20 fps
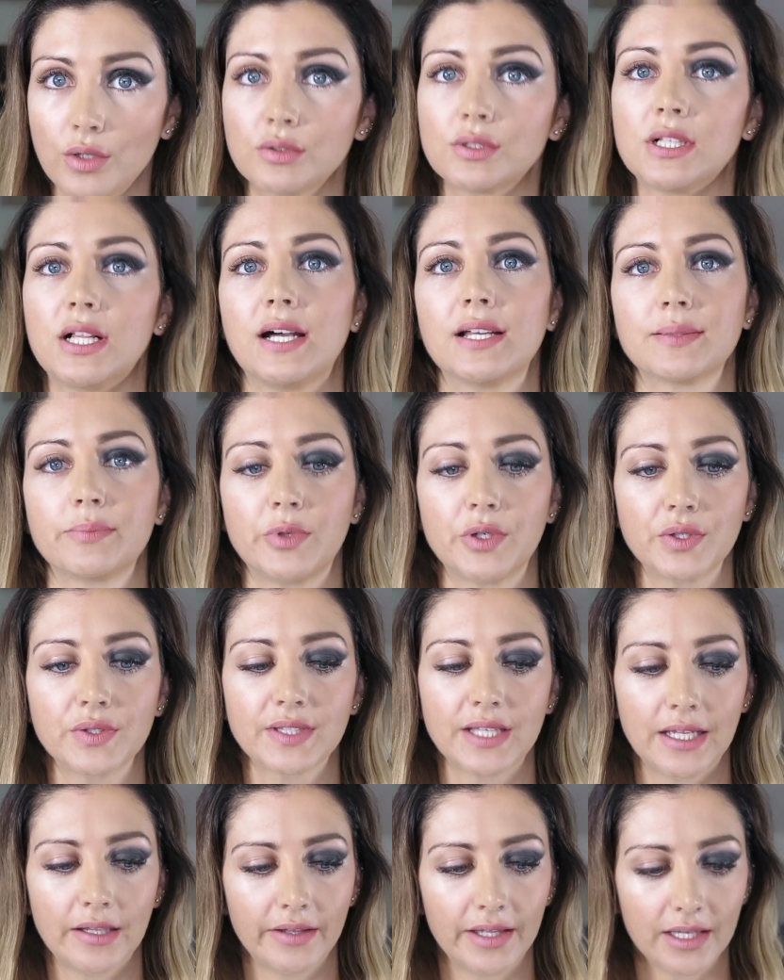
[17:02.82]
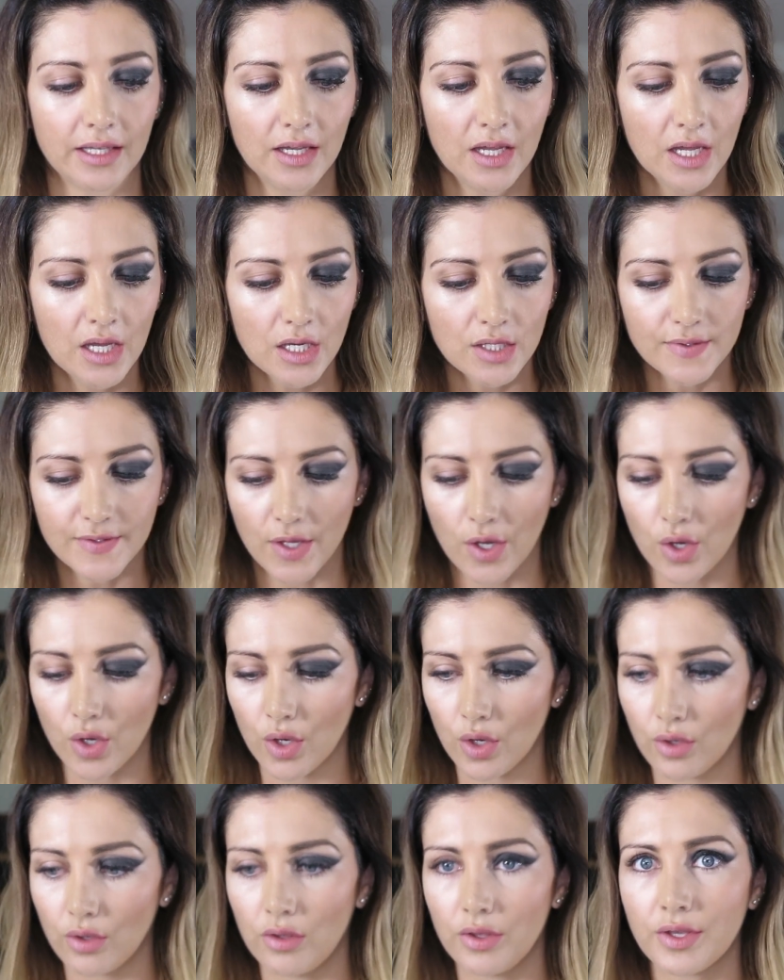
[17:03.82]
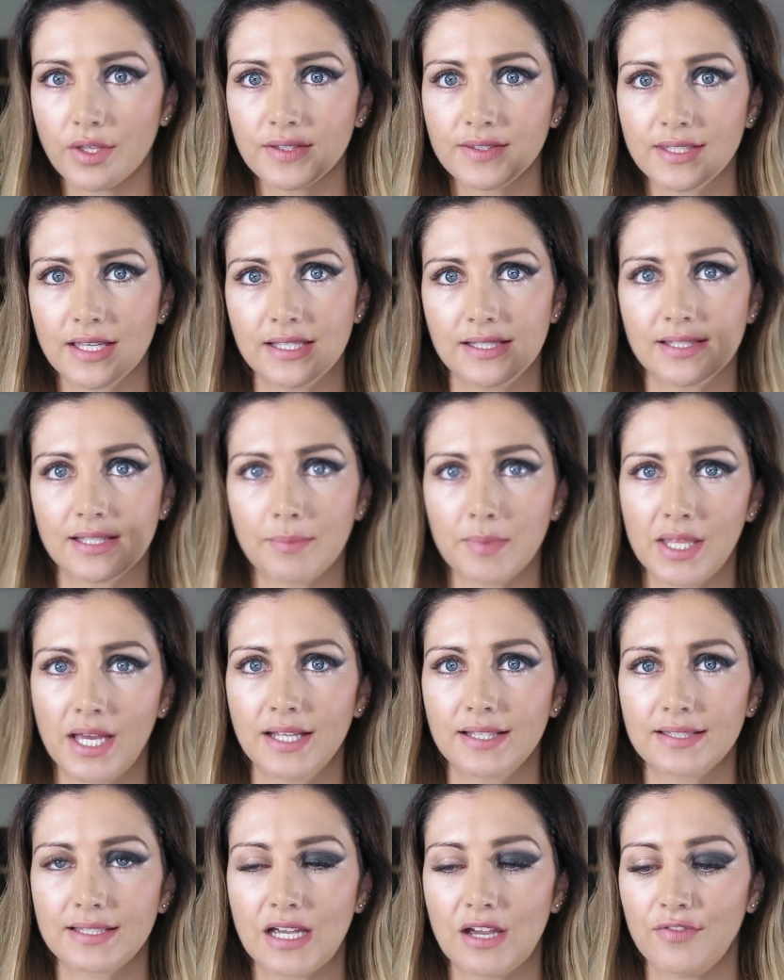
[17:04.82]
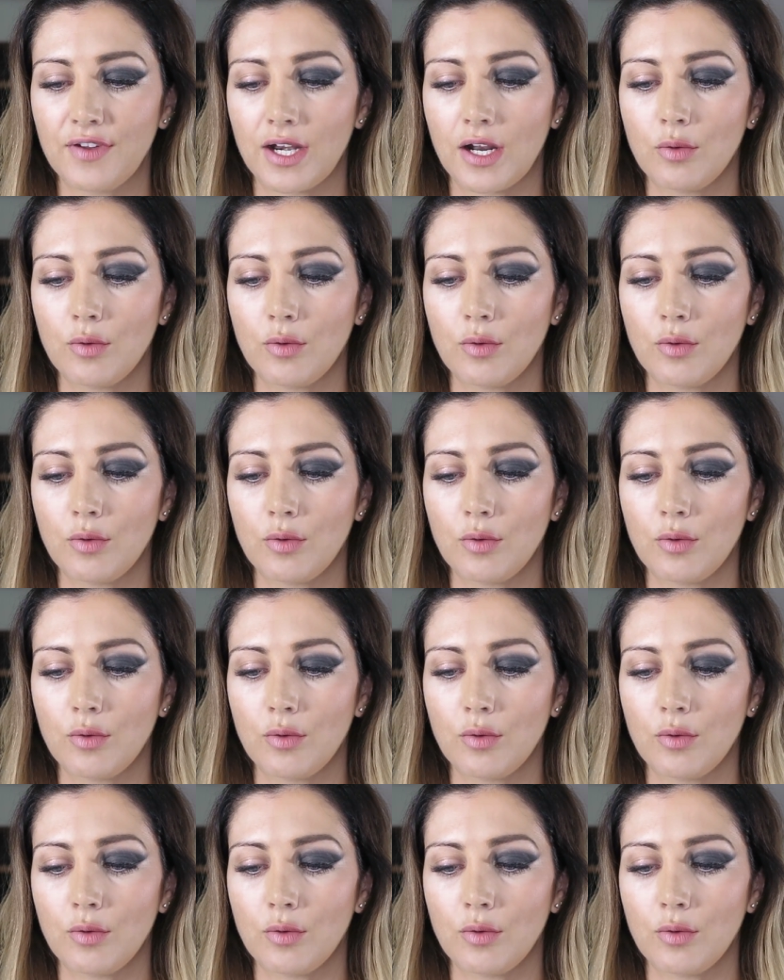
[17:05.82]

world-class models lately. So you can see some of that stuff,